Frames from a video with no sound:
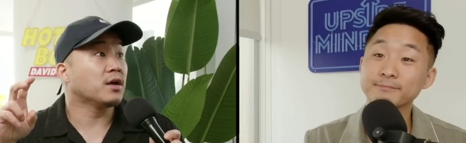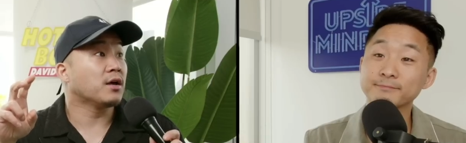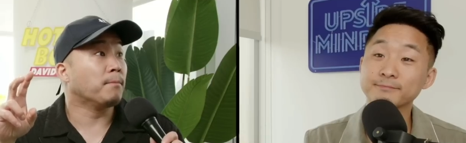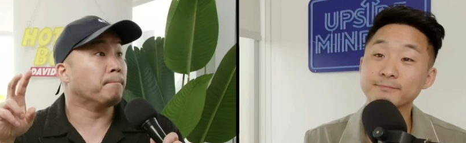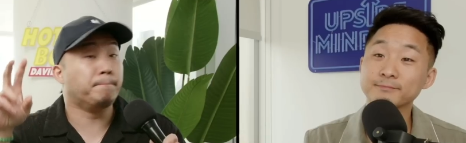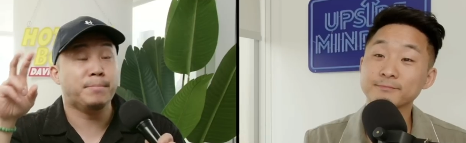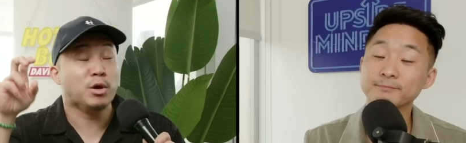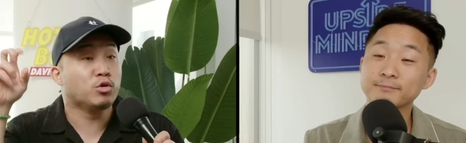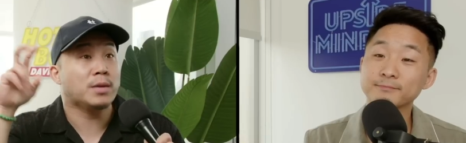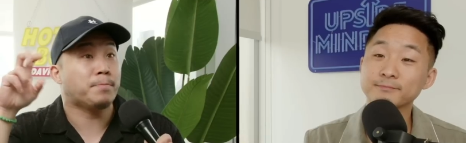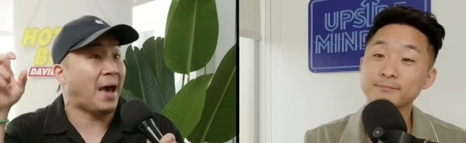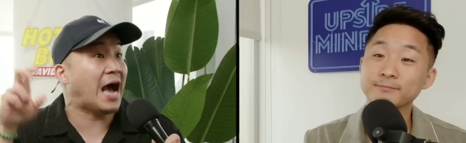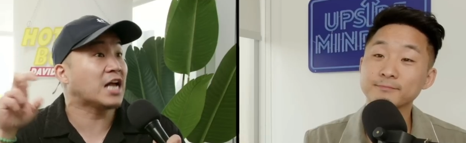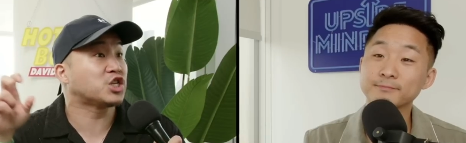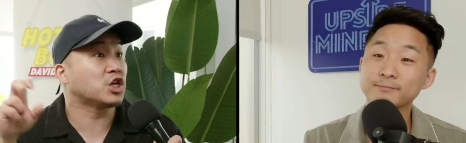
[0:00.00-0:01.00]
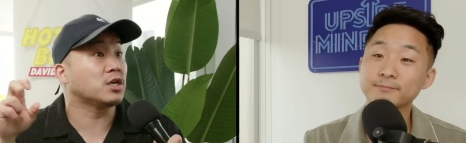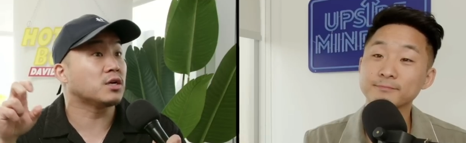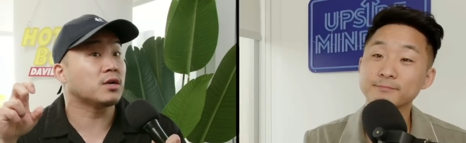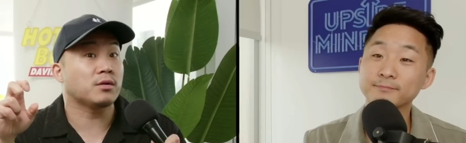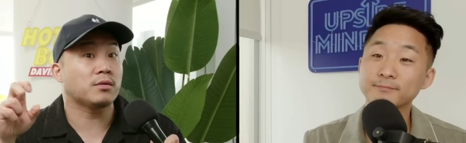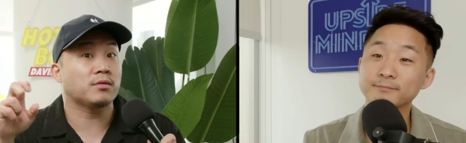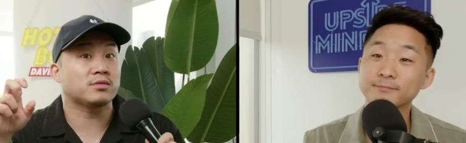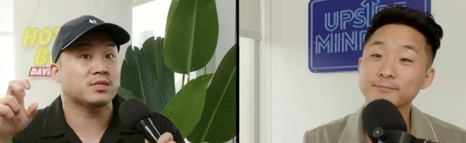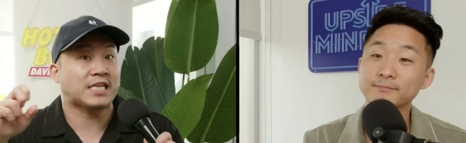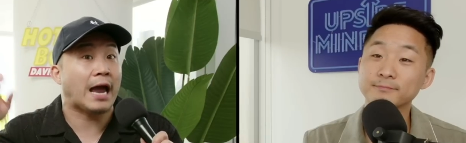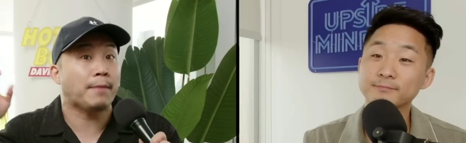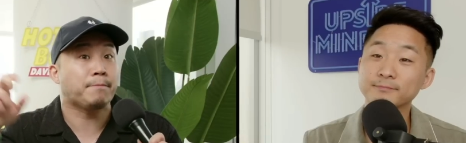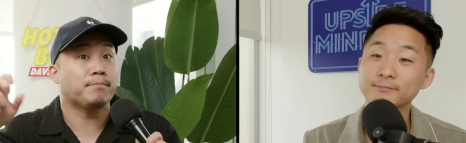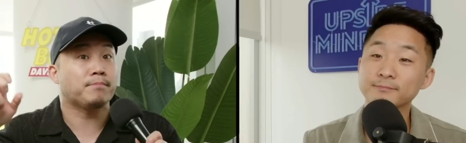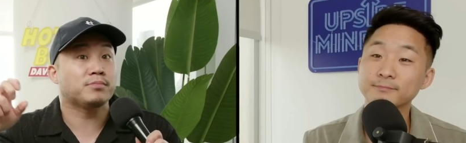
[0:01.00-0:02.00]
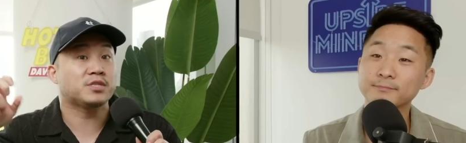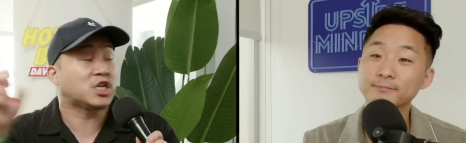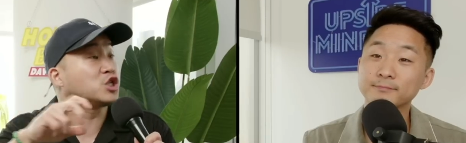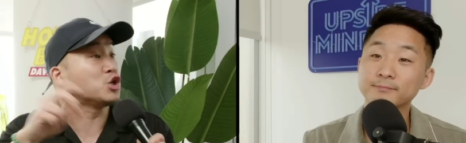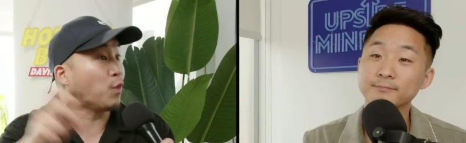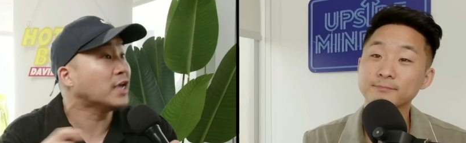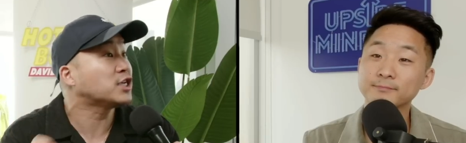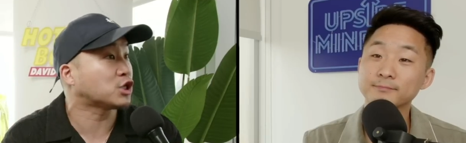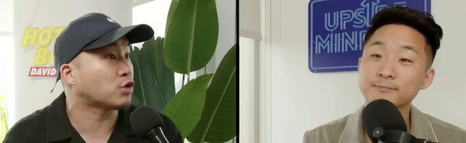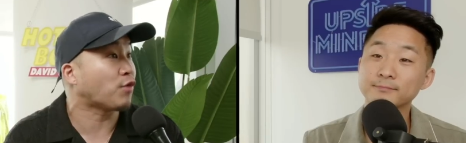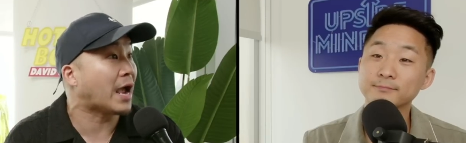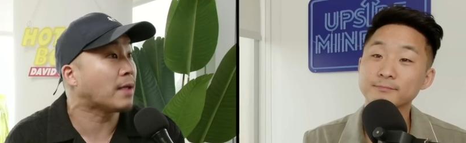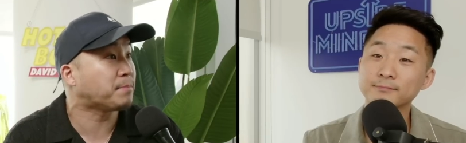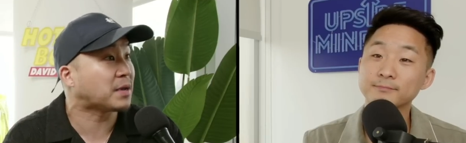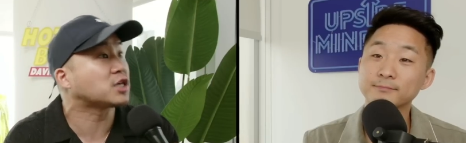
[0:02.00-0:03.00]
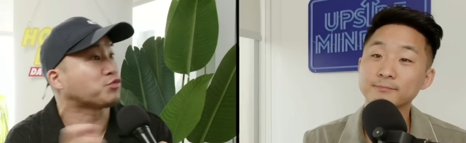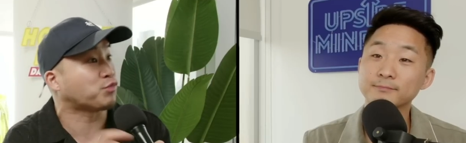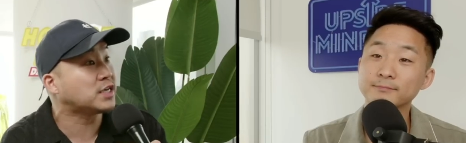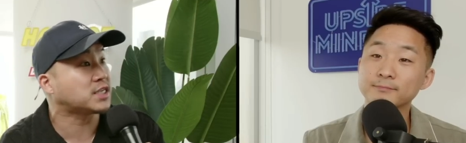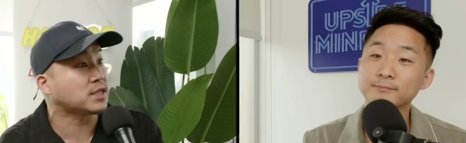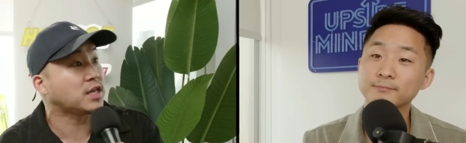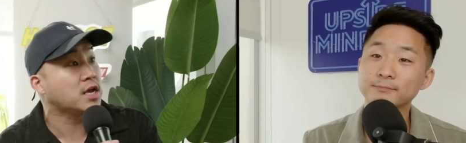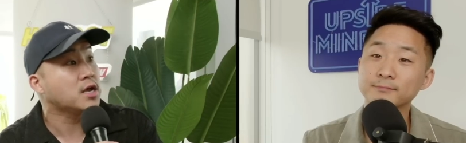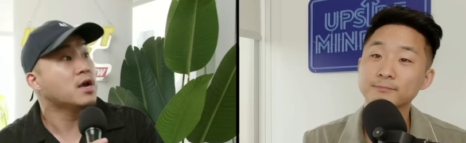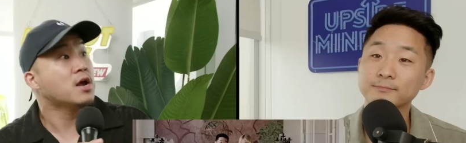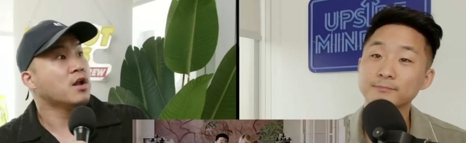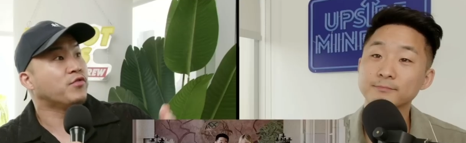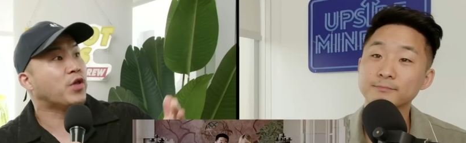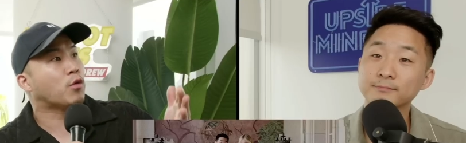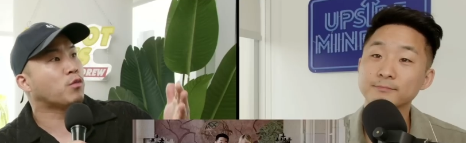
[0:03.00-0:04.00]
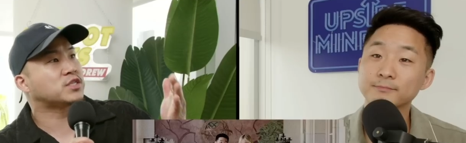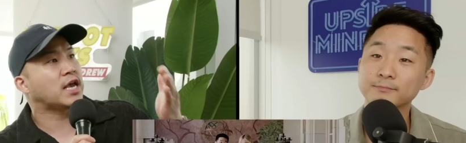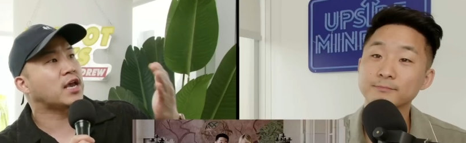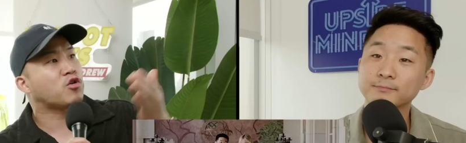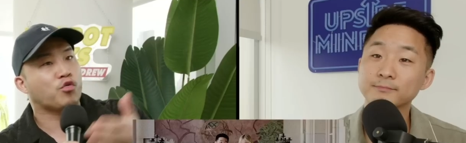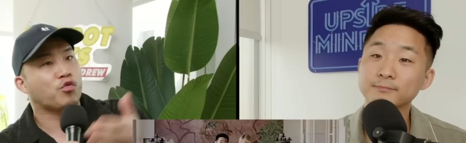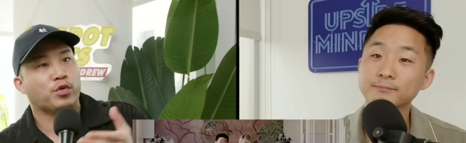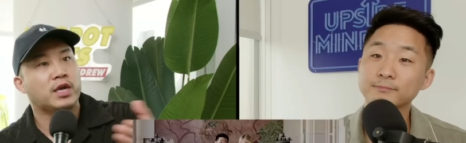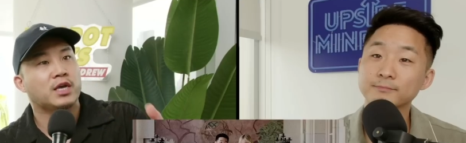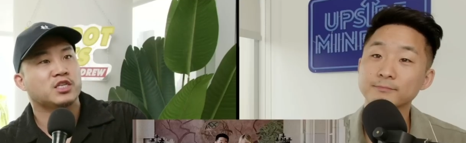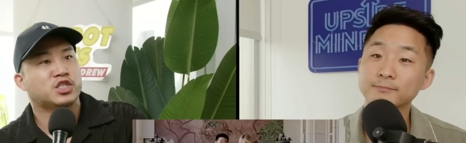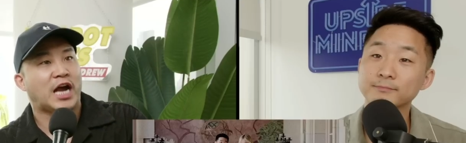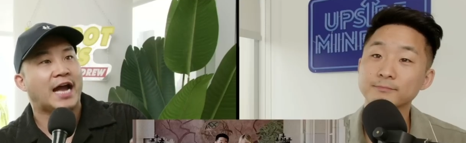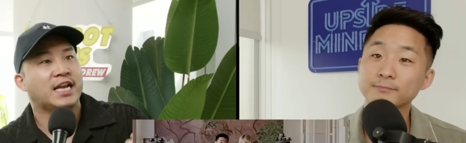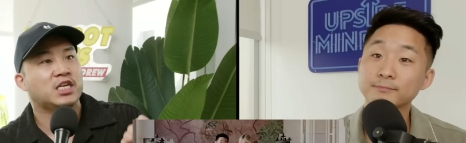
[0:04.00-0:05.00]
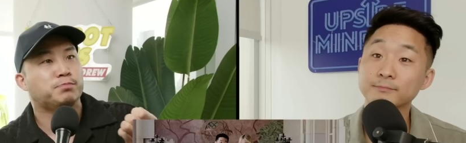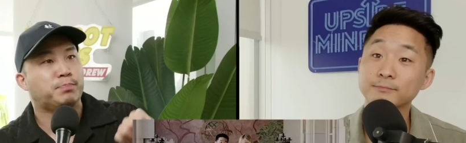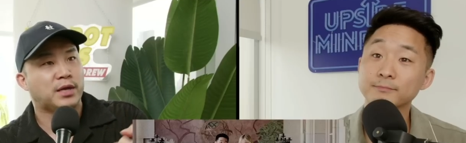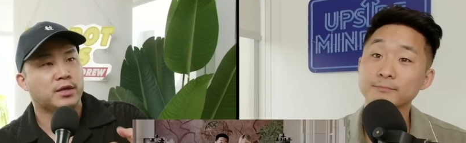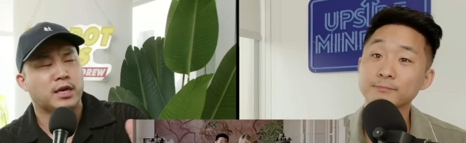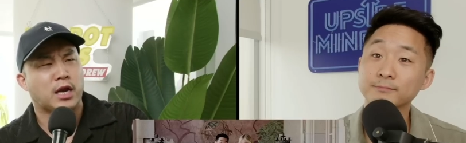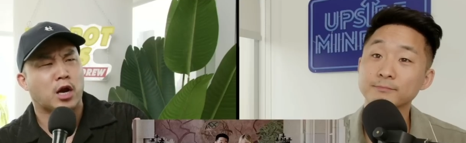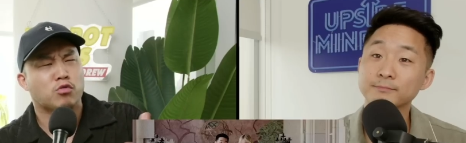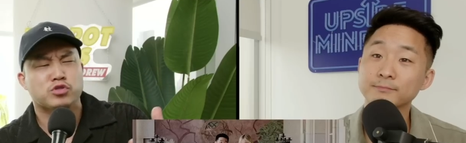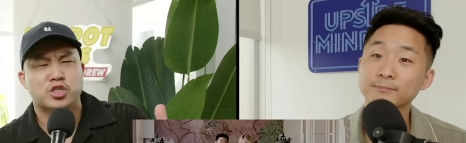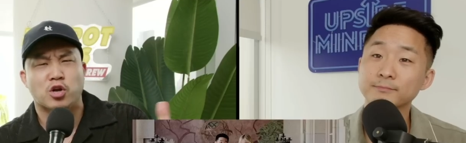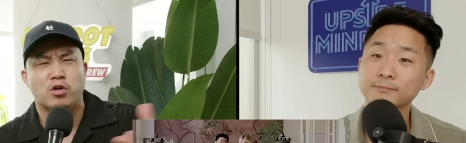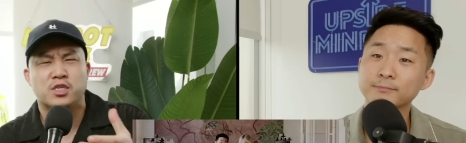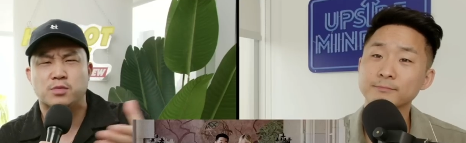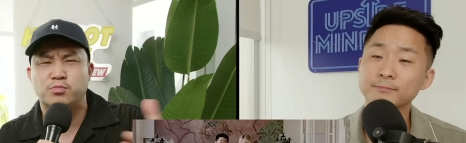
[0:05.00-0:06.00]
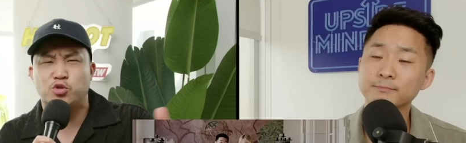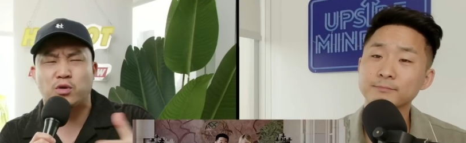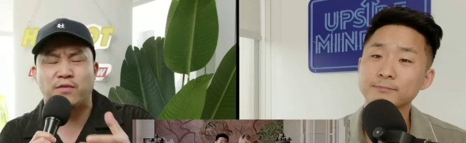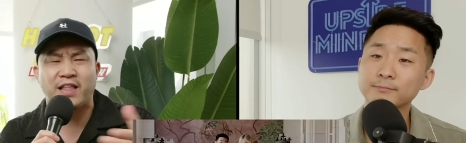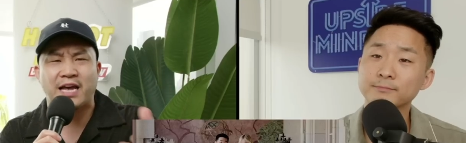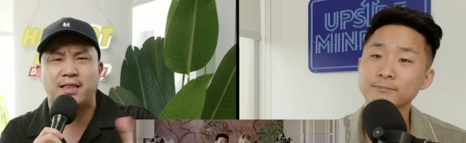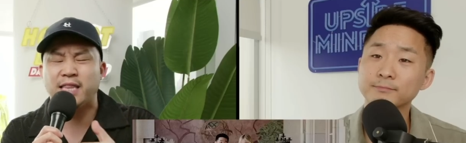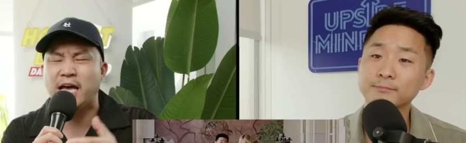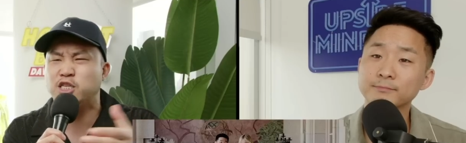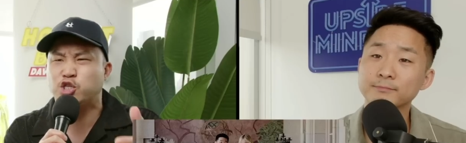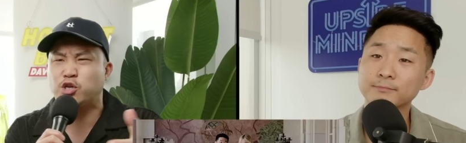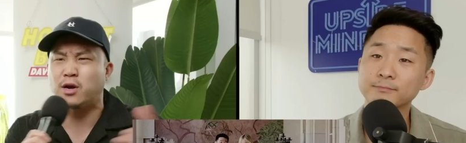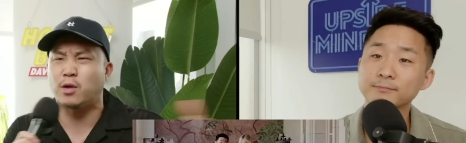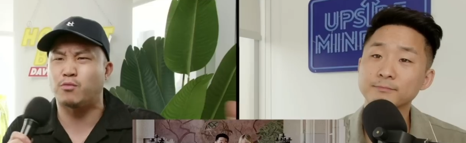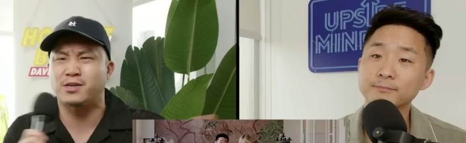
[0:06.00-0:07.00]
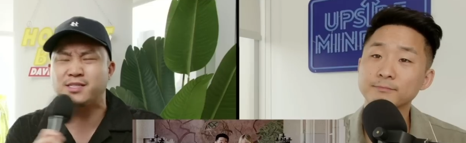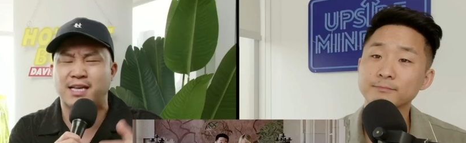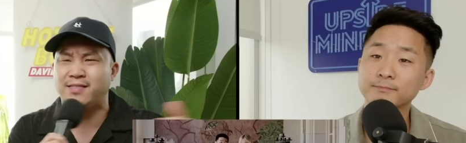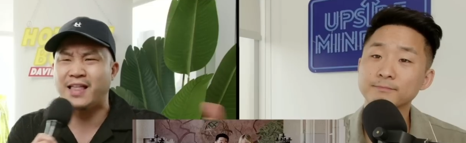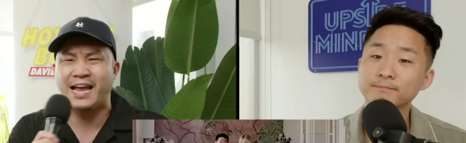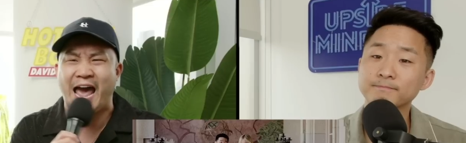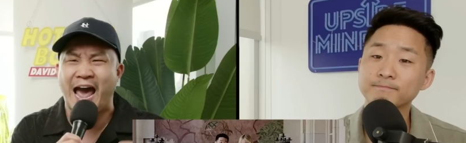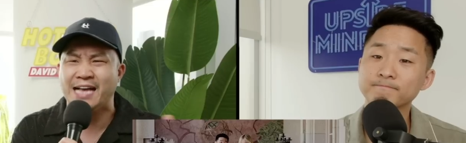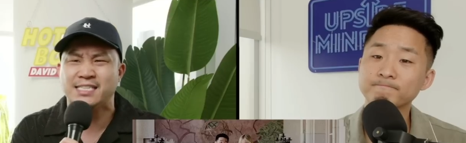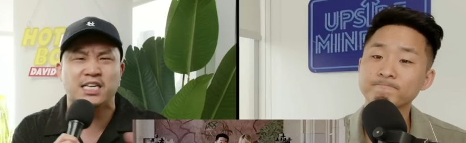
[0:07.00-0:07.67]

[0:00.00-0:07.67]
Speaker 1: beauty pageant type situation, right? Because recently there was a Korean Chinese billionaire who started some sort of like ledger, I want to say like assets